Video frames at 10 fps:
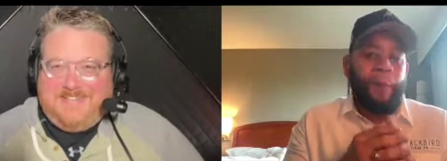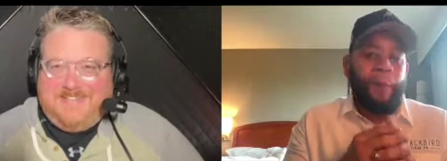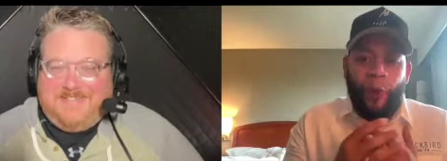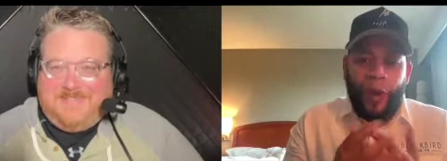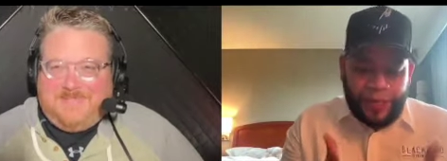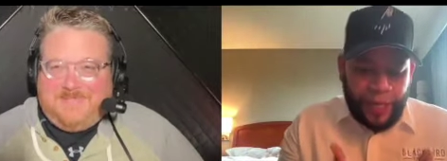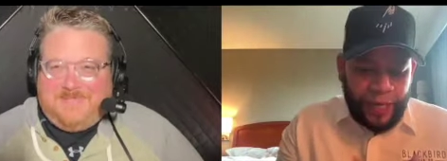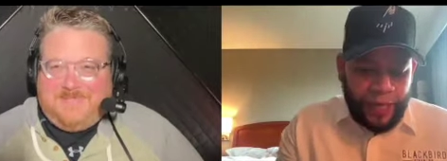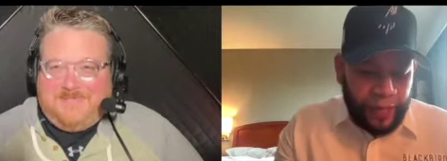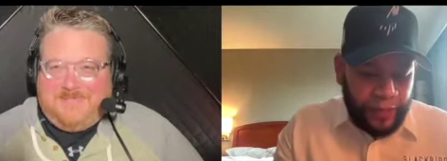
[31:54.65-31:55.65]
Speaker 1: What I'm
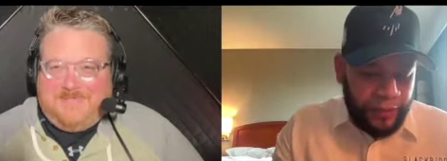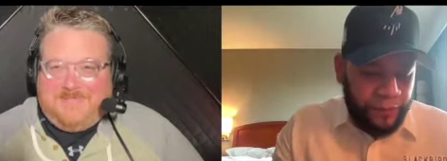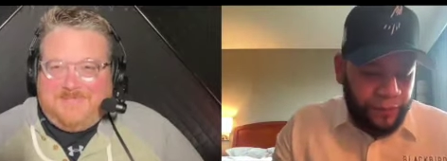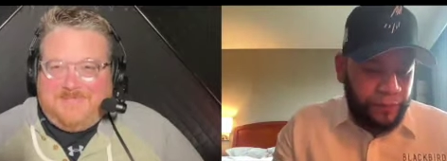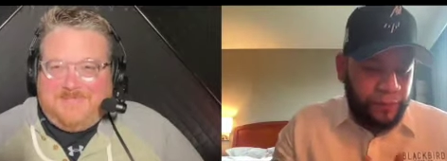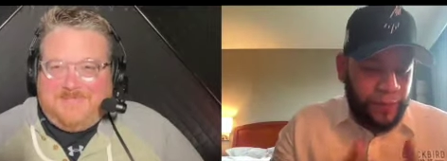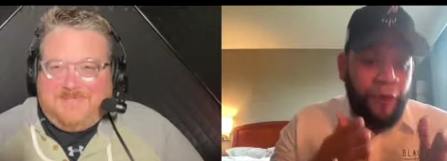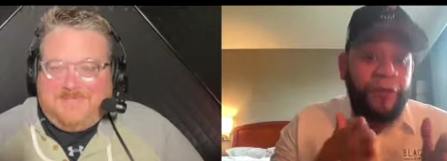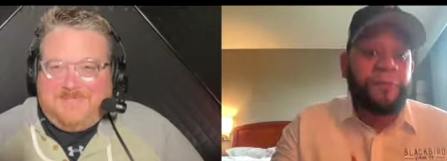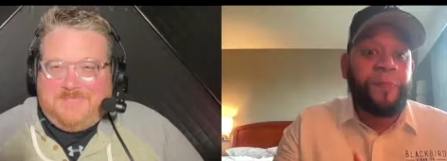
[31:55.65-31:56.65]
telling is, I
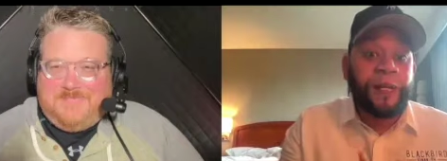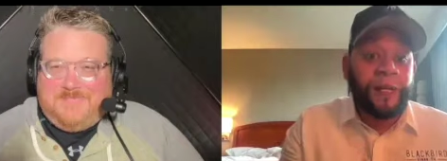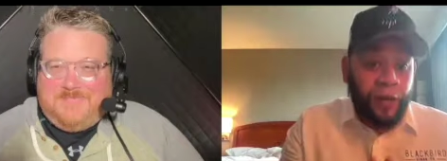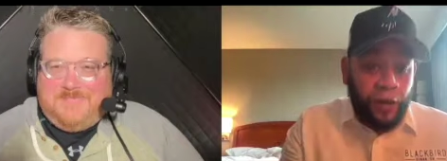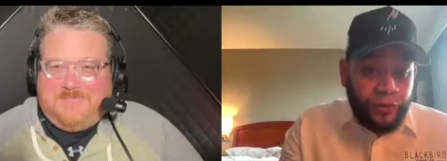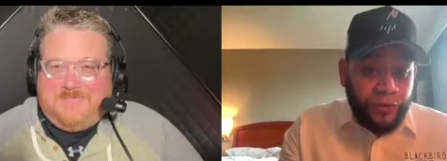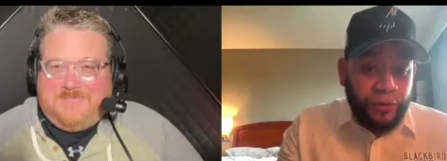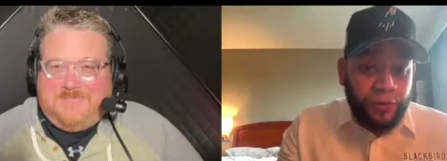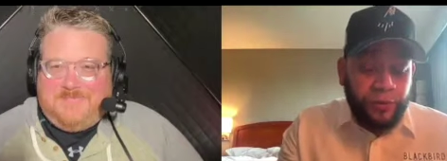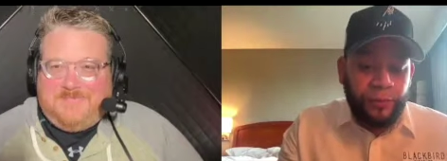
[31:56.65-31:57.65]
respect the
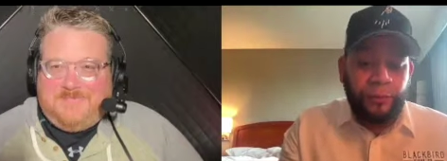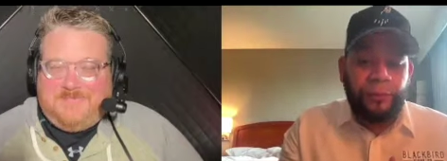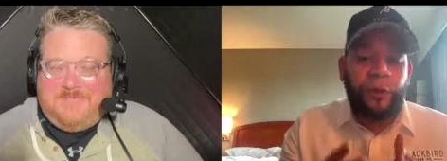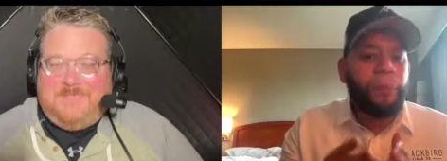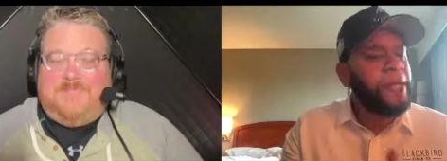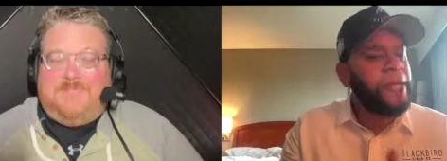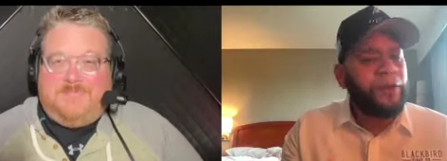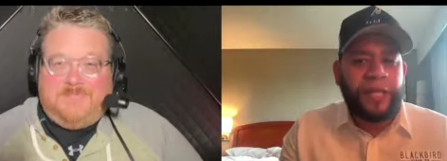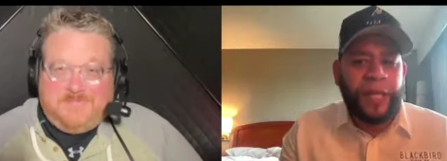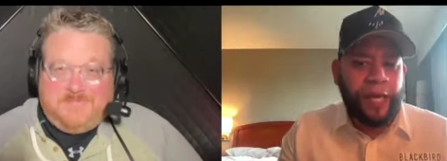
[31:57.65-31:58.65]
hustle, but be
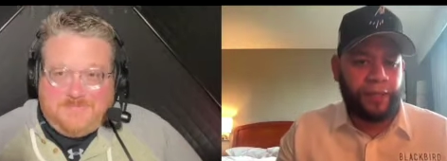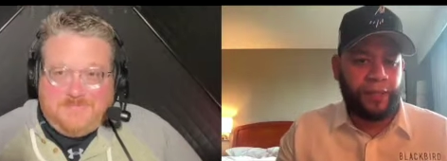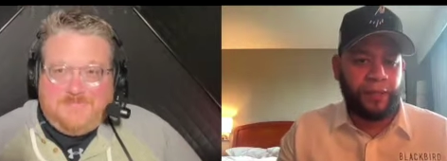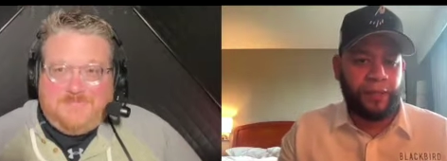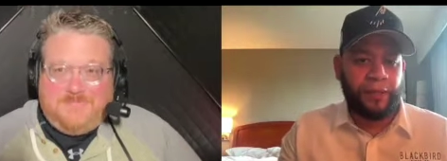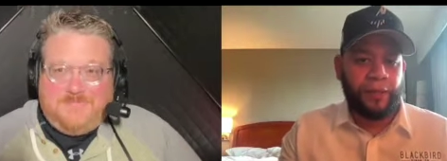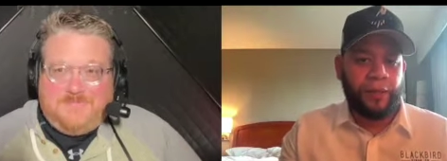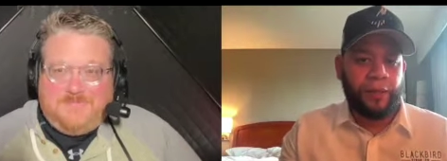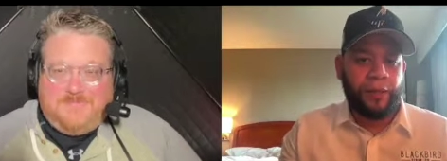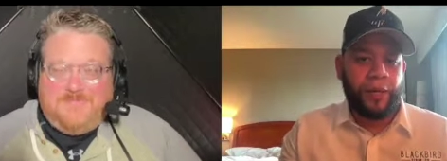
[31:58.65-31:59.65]
authentic.
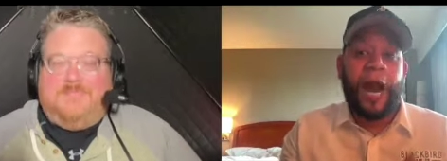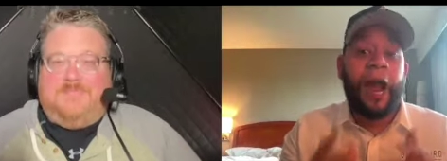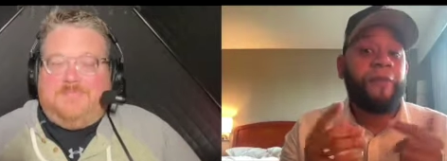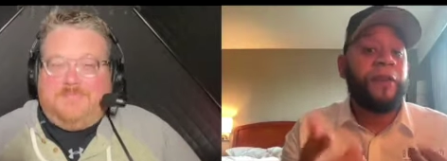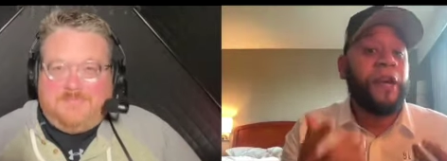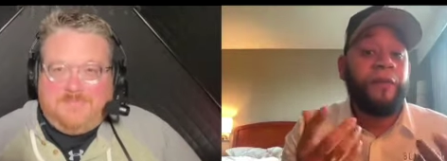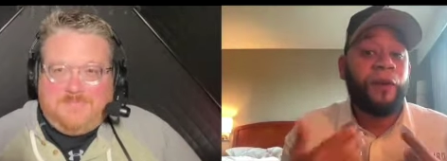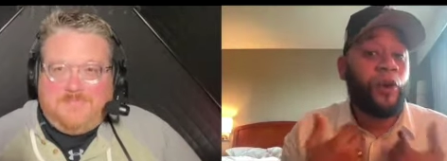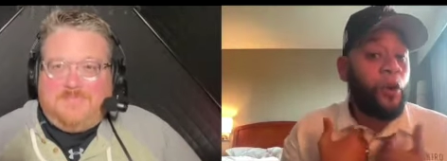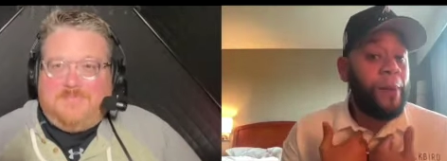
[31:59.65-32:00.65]
I have never
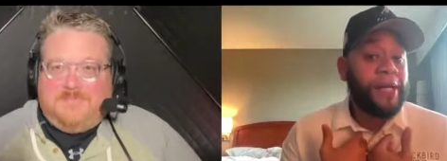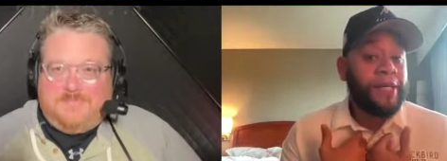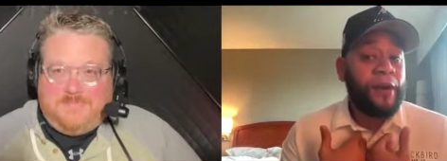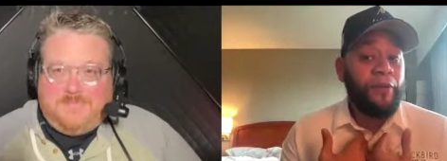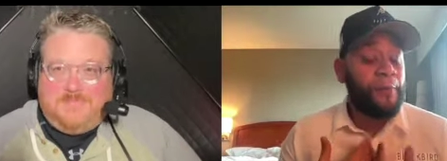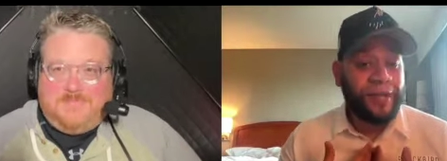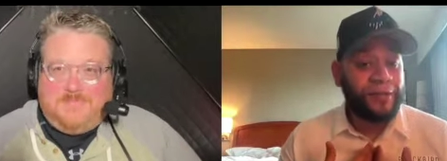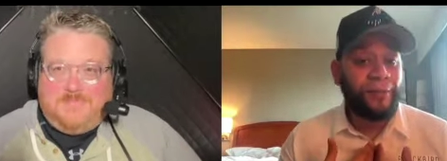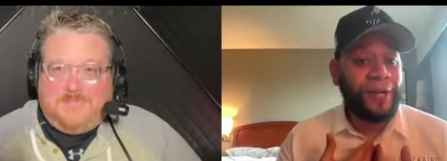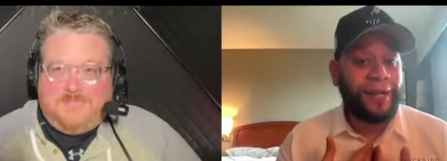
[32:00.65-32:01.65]
called myself master
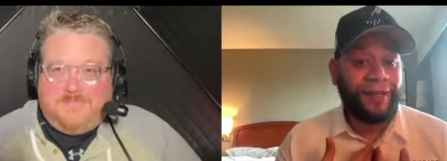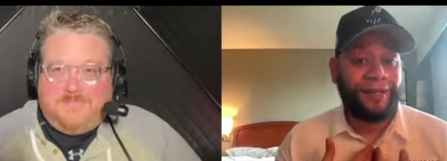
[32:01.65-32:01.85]
blender.